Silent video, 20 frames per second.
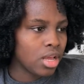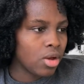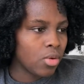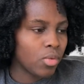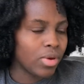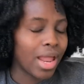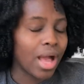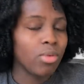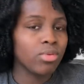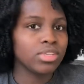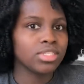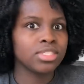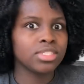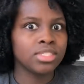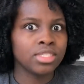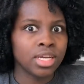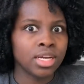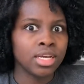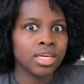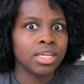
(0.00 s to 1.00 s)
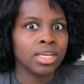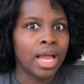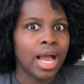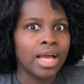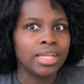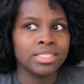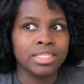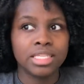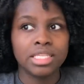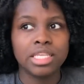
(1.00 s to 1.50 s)
when I was done,
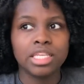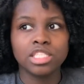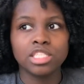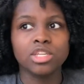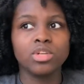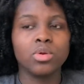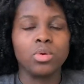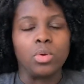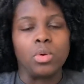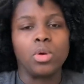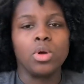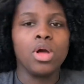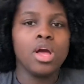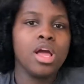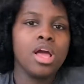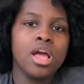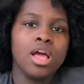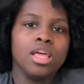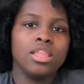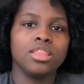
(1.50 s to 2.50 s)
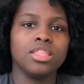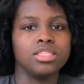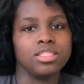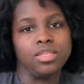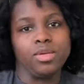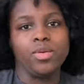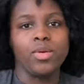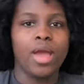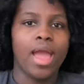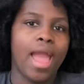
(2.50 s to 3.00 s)
I did this little
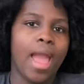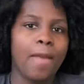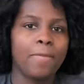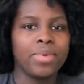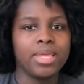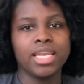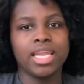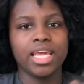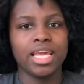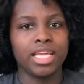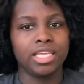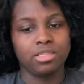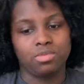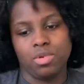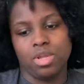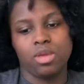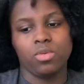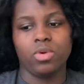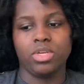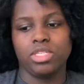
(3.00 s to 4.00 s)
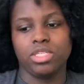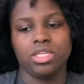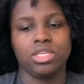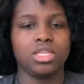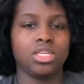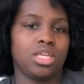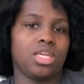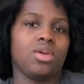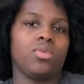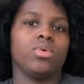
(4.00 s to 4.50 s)
happy dance, but it wasn't
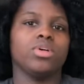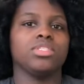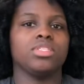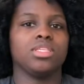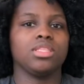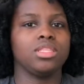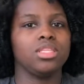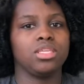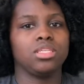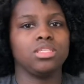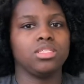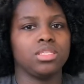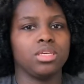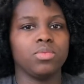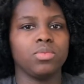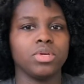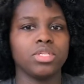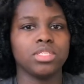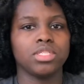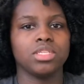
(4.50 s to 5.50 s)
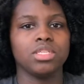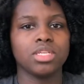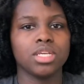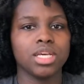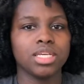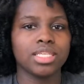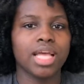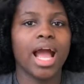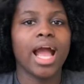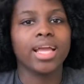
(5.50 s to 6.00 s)
this,
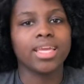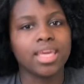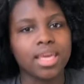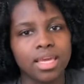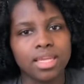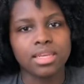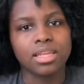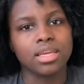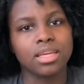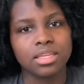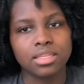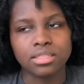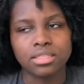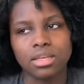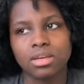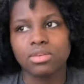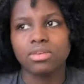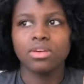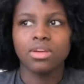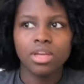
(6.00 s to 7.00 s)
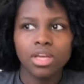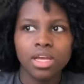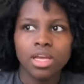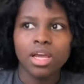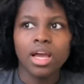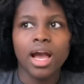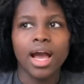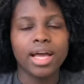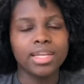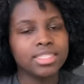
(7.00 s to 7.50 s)
because I can't dance, so
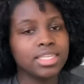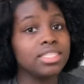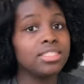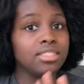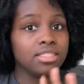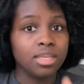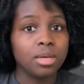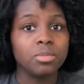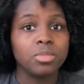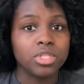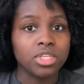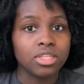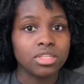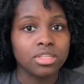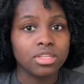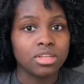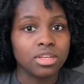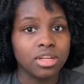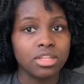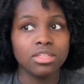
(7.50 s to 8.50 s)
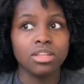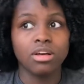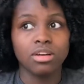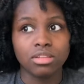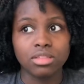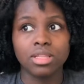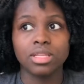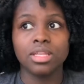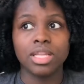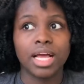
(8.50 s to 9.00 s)
I did something
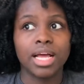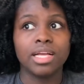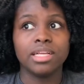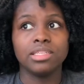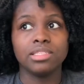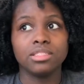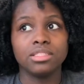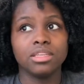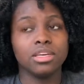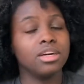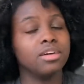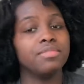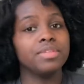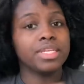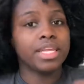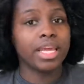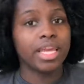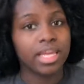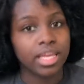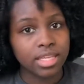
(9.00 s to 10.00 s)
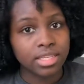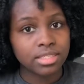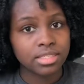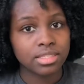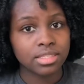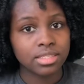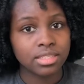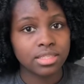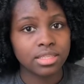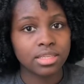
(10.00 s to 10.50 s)
along the lines of a
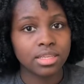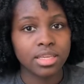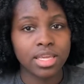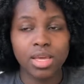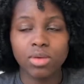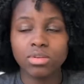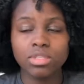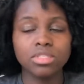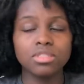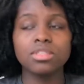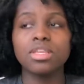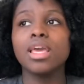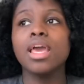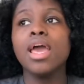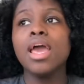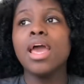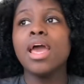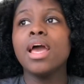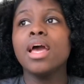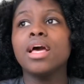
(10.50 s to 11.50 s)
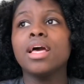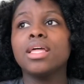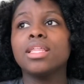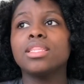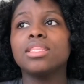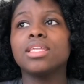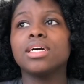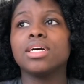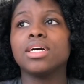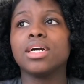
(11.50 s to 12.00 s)
dance. It was,
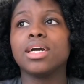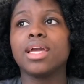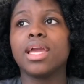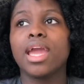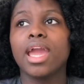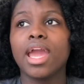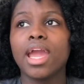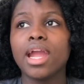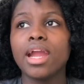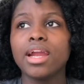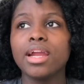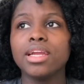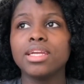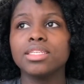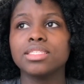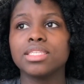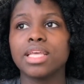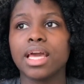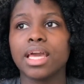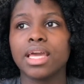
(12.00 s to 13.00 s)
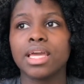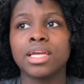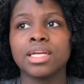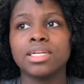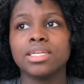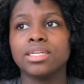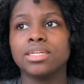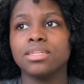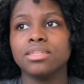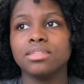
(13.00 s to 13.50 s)
the hair is like,